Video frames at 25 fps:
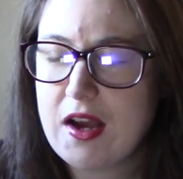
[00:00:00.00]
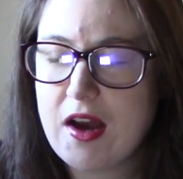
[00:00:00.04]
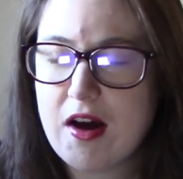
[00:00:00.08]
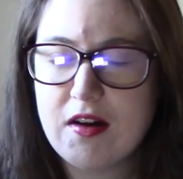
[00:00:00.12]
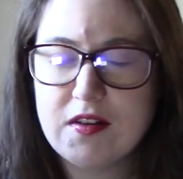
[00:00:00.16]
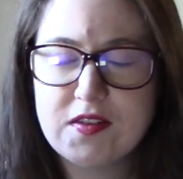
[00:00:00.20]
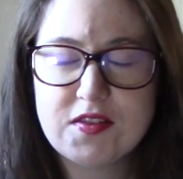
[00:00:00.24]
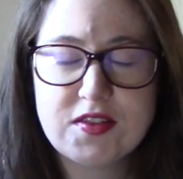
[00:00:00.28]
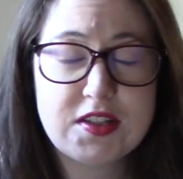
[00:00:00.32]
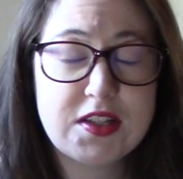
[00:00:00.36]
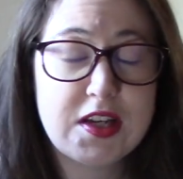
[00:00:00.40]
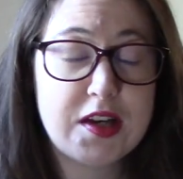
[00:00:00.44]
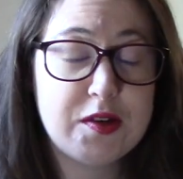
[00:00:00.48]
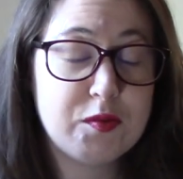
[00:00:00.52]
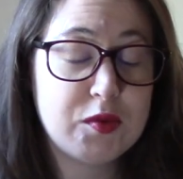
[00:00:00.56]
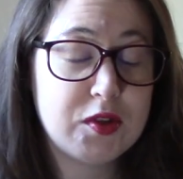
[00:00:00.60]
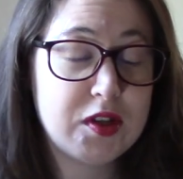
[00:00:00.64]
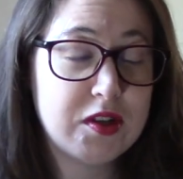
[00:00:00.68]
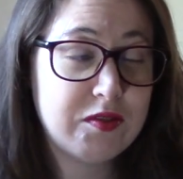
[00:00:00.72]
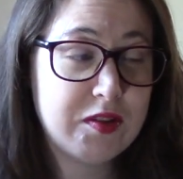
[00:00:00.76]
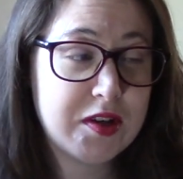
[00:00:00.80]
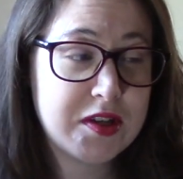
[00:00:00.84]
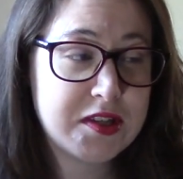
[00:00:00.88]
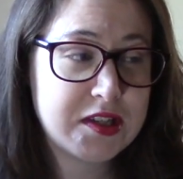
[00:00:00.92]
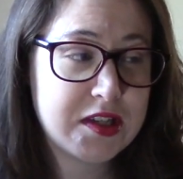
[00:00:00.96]
Obviously, I'm
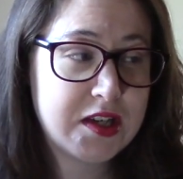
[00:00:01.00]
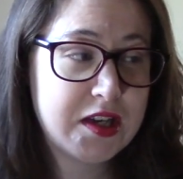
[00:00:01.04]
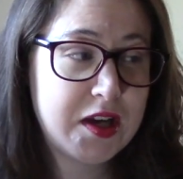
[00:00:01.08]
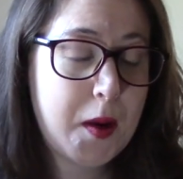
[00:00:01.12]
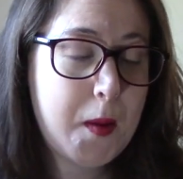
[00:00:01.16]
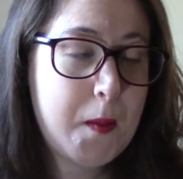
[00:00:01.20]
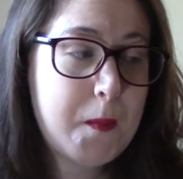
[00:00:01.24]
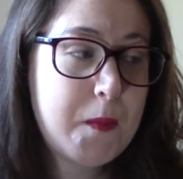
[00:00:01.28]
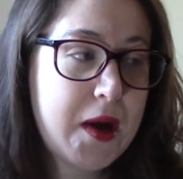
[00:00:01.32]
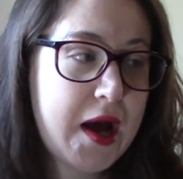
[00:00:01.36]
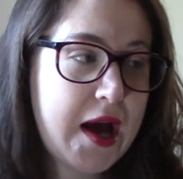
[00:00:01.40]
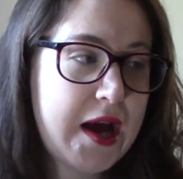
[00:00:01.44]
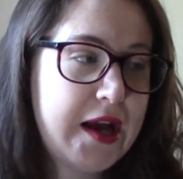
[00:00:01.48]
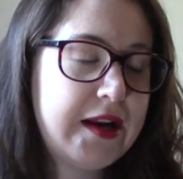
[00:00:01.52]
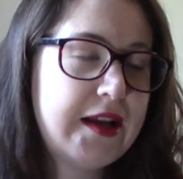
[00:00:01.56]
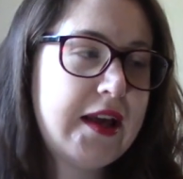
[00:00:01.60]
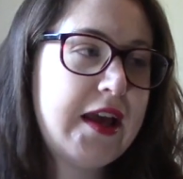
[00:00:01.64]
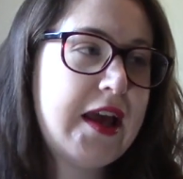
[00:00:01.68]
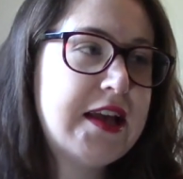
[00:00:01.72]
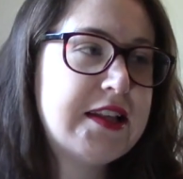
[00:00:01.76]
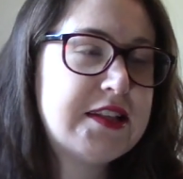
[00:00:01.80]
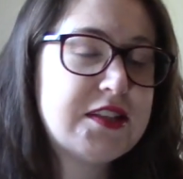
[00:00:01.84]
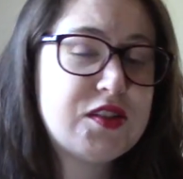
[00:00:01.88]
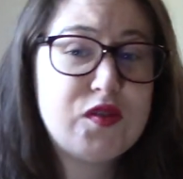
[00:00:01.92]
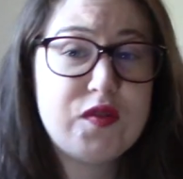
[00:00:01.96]
really fuzzy, but
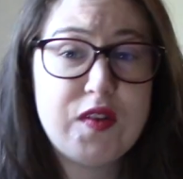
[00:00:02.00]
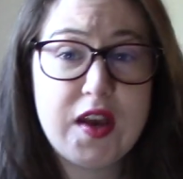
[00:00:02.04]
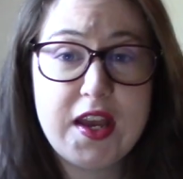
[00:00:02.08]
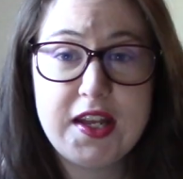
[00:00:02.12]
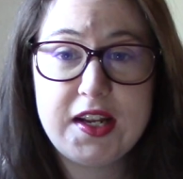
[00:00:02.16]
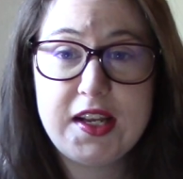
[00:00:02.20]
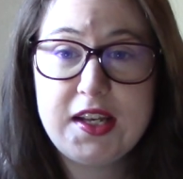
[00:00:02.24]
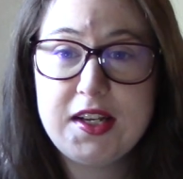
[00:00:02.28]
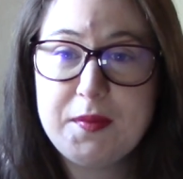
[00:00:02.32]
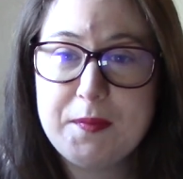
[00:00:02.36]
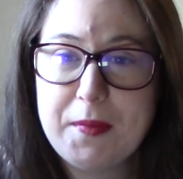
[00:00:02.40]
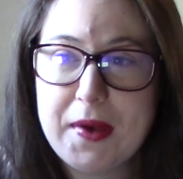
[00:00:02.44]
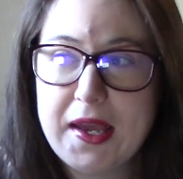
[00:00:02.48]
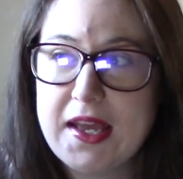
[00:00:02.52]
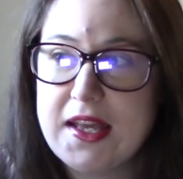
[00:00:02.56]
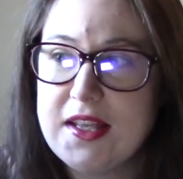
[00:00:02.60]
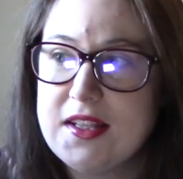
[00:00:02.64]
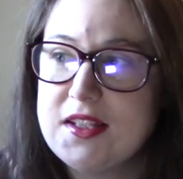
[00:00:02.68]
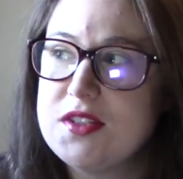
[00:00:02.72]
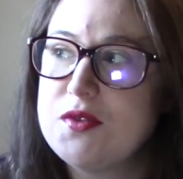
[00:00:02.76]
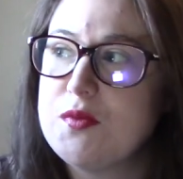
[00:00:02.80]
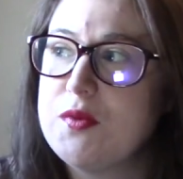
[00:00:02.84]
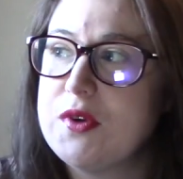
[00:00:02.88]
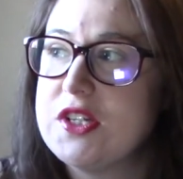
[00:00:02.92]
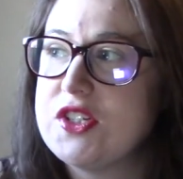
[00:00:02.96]
it's fated
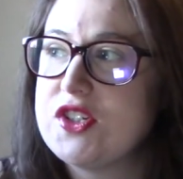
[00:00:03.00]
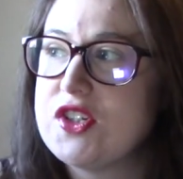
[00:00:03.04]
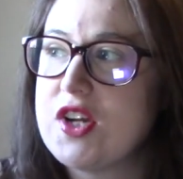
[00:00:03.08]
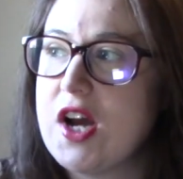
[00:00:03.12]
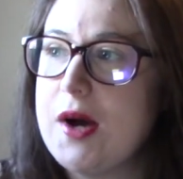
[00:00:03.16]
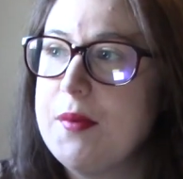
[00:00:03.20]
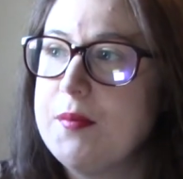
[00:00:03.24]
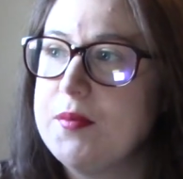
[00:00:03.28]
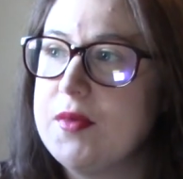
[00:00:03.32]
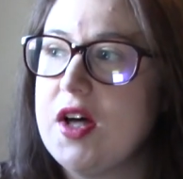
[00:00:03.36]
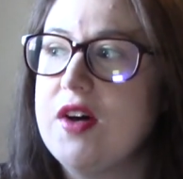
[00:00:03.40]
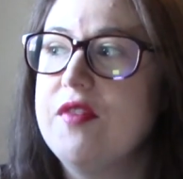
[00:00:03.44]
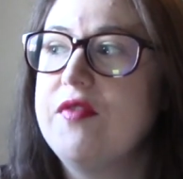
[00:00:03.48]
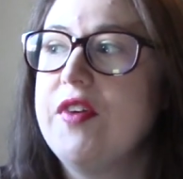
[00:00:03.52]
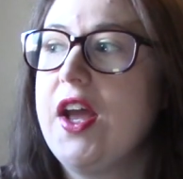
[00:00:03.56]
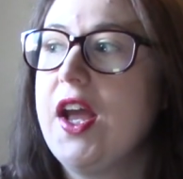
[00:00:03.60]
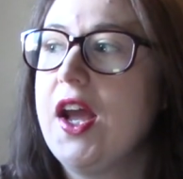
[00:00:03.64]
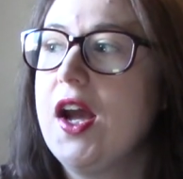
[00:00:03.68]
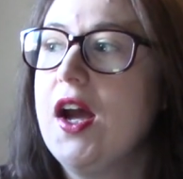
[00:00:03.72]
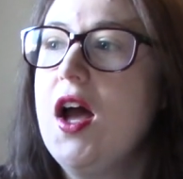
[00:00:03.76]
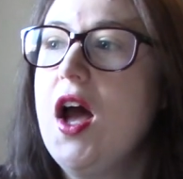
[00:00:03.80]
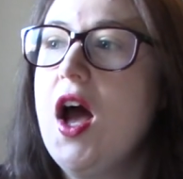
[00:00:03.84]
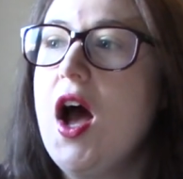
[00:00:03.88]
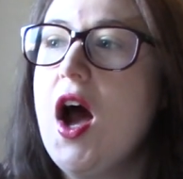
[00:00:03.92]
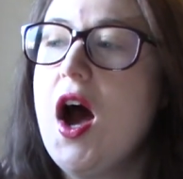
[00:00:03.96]
Mates, which I'm
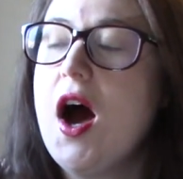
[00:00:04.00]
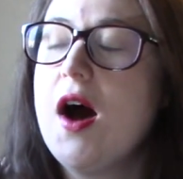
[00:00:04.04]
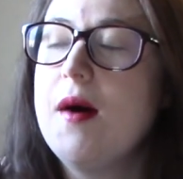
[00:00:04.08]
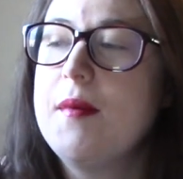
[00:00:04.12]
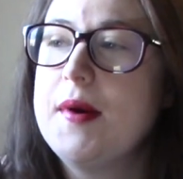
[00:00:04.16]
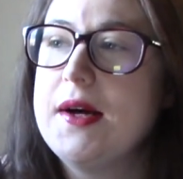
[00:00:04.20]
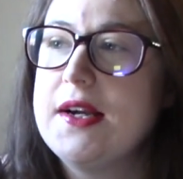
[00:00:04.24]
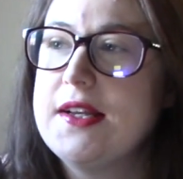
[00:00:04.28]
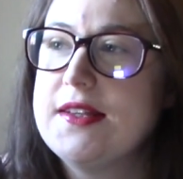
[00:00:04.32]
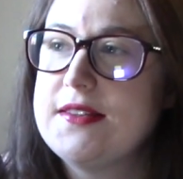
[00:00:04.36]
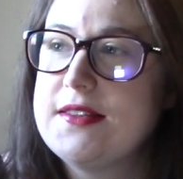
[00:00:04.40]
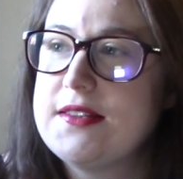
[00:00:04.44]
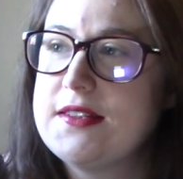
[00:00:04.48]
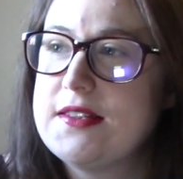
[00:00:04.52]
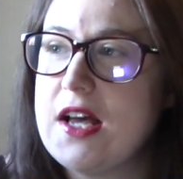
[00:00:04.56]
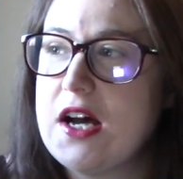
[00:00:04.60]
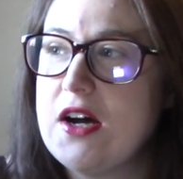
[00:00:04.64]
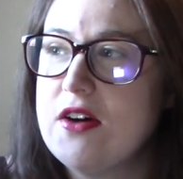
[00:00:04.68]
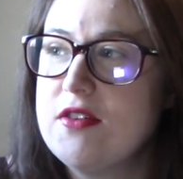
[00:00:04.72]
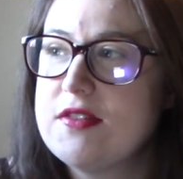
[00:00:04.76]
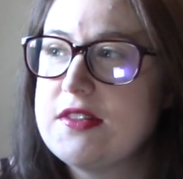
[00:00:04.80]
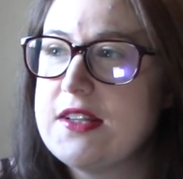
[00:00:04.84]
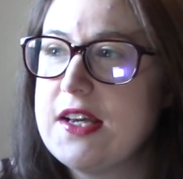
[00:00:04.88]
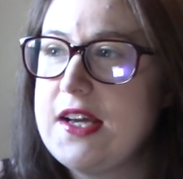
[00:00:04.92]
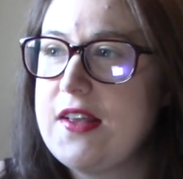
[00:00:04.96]
loving but it
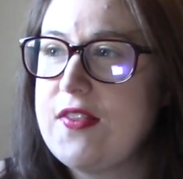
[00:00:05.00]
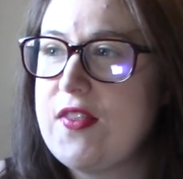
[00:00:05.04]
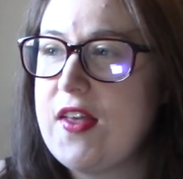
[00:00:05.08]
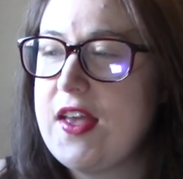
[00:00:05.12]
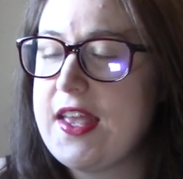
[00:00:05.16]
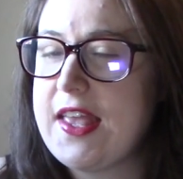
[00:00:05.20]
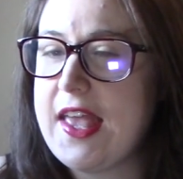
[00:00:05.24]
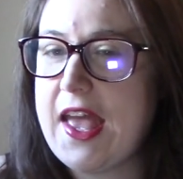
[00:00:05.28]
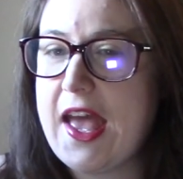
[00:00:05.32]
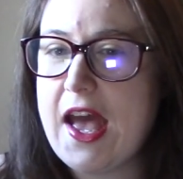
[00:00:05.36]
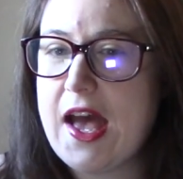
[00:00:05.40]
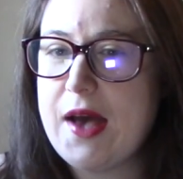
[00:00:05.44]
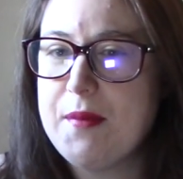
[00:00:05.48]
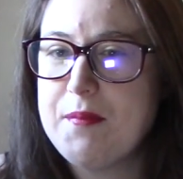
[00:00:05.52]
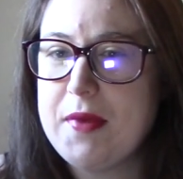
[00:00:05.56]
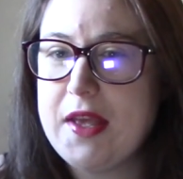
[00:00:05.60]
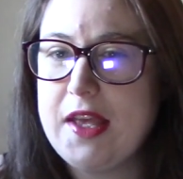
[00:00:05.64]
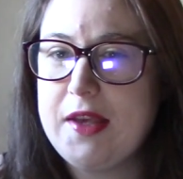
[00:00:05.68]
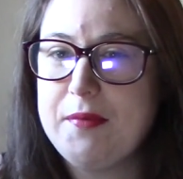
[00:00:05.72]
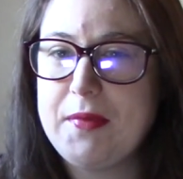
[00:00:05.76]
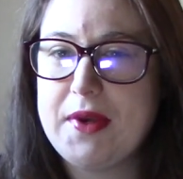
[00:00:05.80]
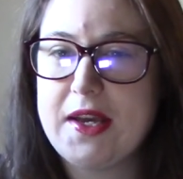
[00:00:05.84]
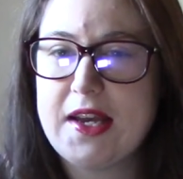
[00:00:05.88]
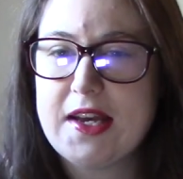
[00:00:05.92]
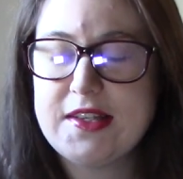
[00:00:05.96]
sounds like they can't
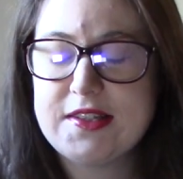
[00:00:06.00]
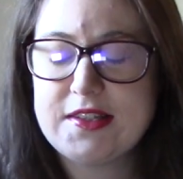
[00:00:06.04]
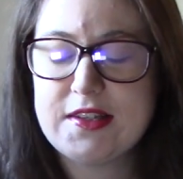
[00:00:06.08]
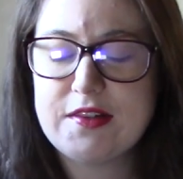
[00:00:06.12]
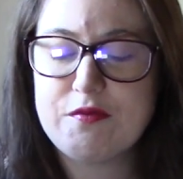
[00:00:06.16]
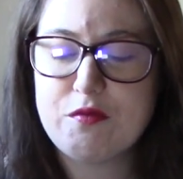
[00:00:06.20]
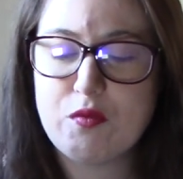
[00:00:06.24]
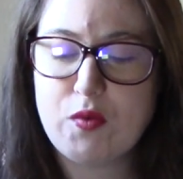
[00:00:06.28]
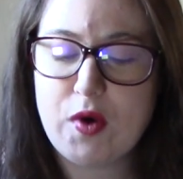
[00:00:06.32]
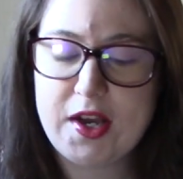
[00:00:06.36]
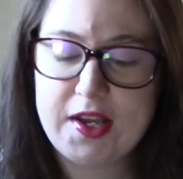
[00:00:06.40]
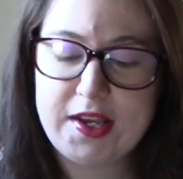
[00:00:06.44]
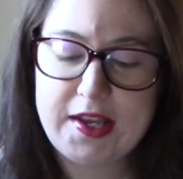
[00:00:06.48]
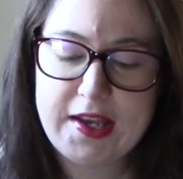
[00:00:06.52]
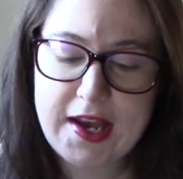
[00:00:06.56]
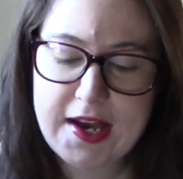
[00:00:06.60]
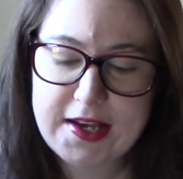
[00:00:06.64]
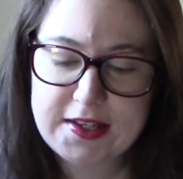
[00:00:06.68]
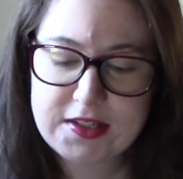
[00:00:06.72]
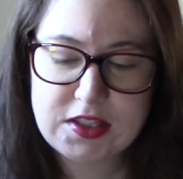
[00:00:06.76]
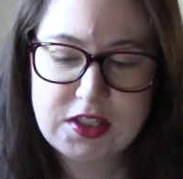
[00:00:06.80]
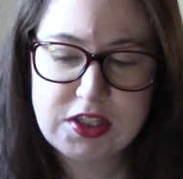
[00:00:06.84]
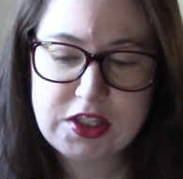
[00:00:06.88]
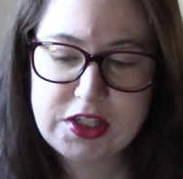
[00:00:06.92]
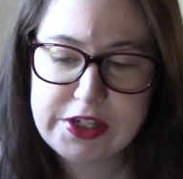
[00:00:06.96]
meet because of what he
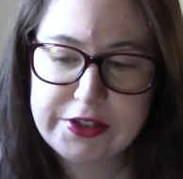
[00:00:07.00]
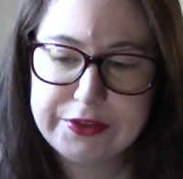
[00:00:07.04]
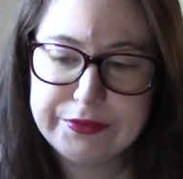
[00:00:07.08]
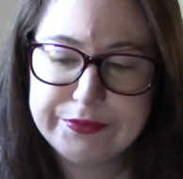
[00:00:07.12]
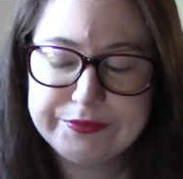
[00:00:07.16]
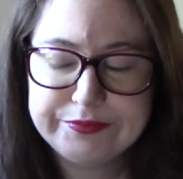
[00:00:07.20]
has to do.